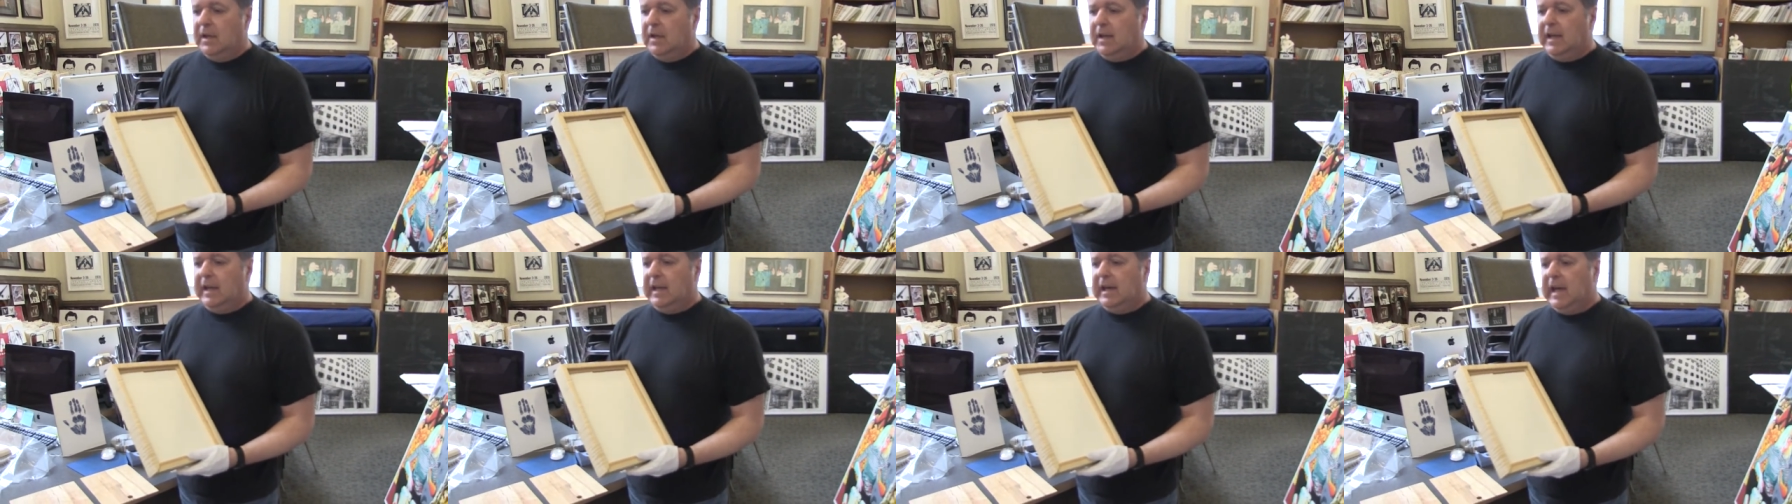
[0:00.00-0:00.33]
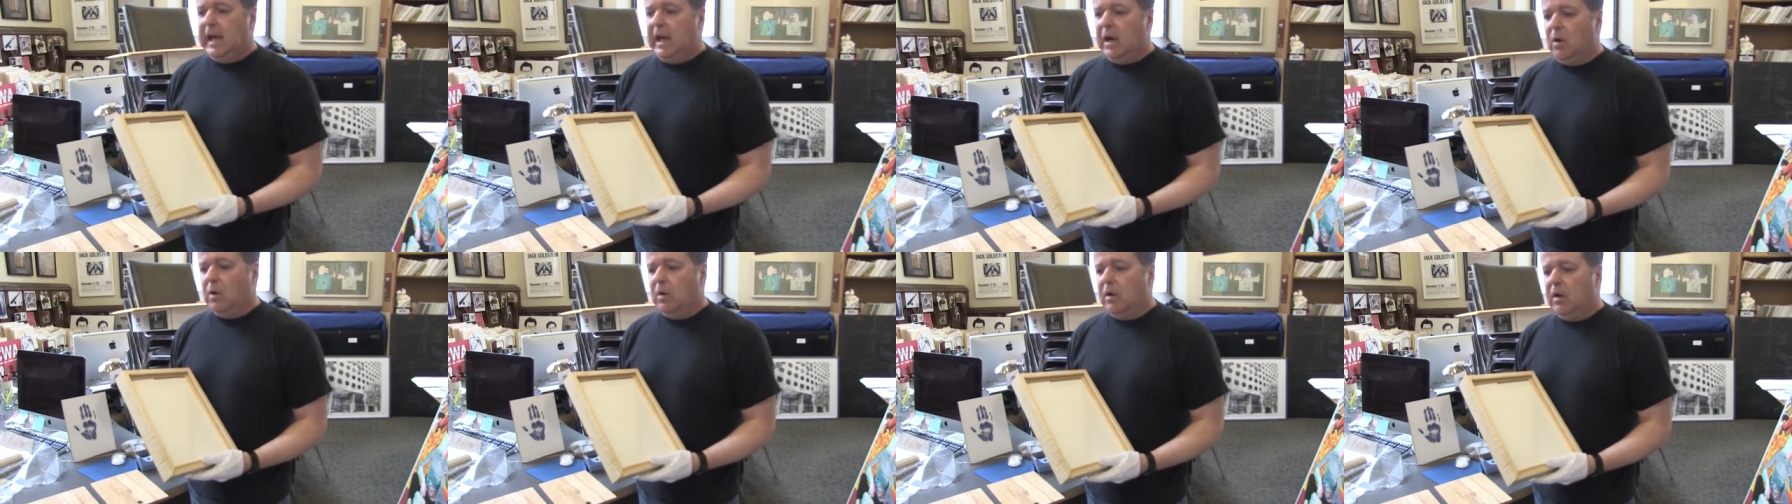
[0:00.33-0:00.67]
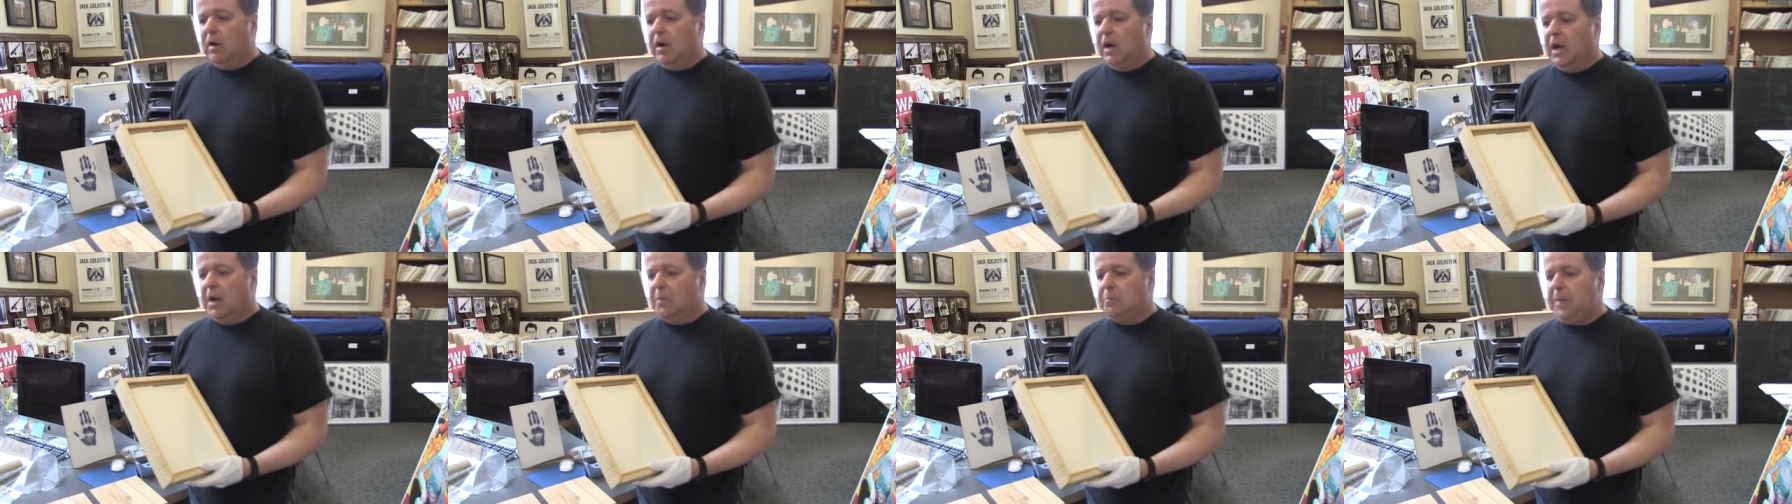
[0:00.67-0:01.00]
in
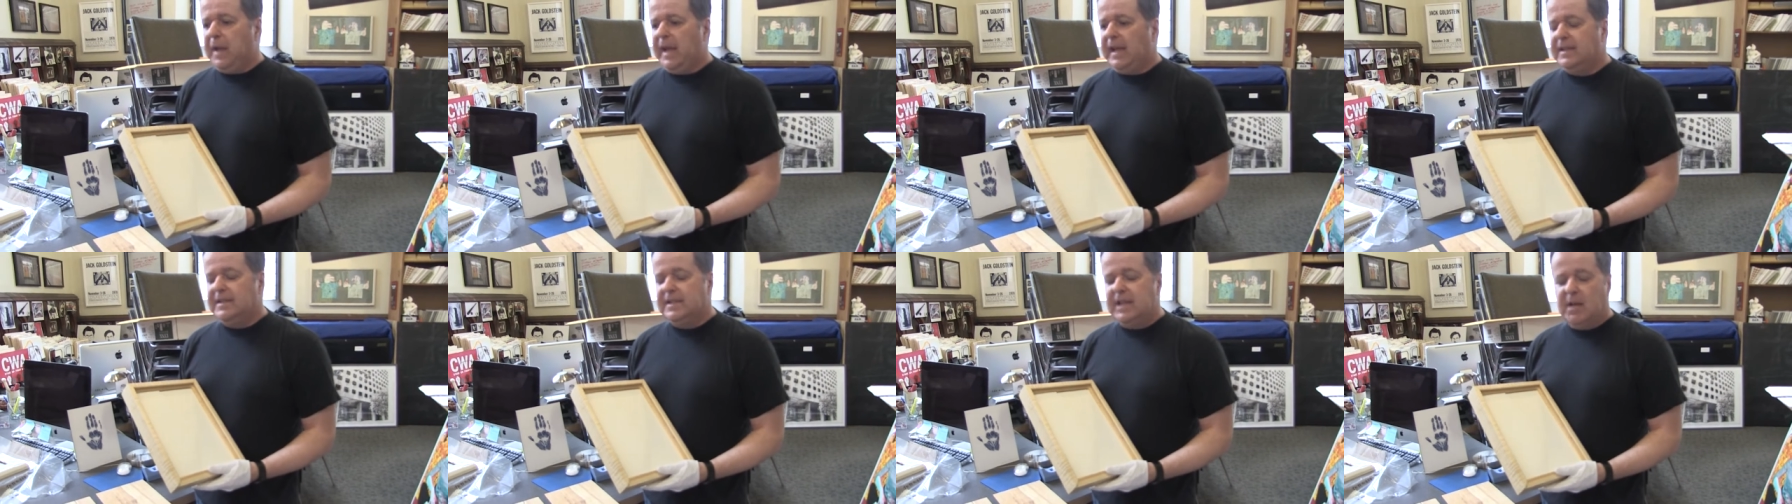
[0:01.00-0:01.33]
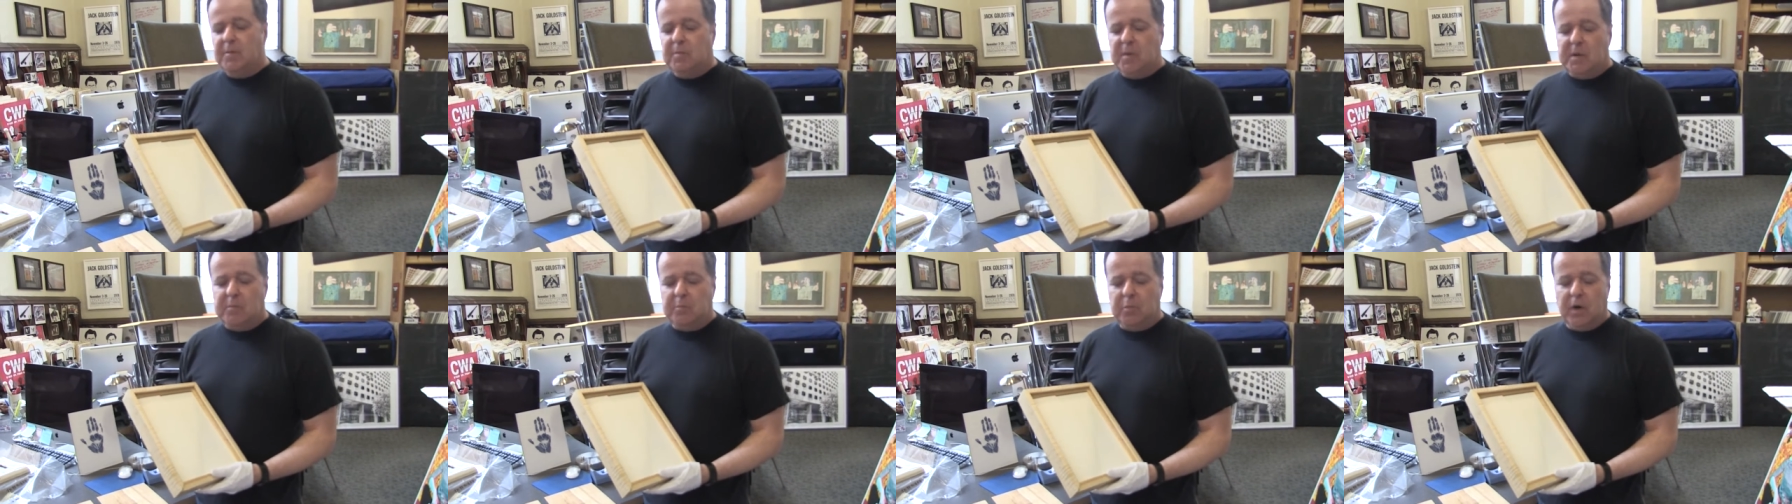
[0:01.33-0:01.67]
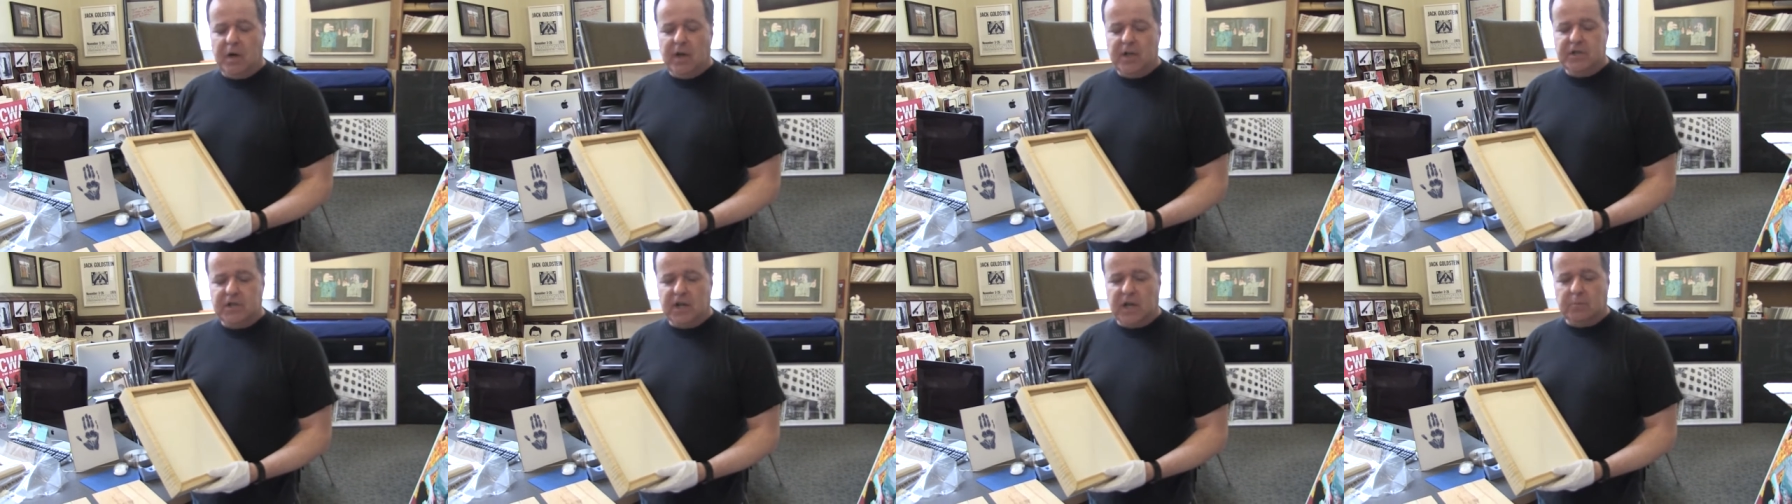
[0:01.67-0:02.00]
our pandemic
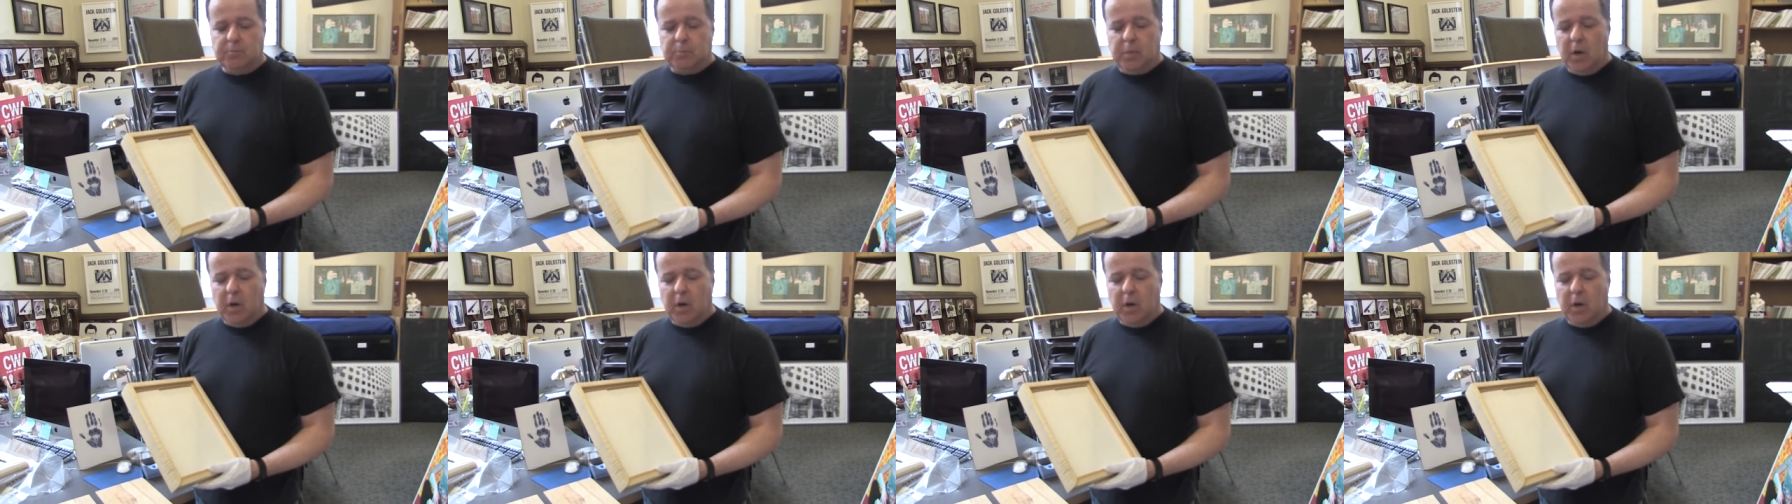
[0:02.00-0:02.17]
project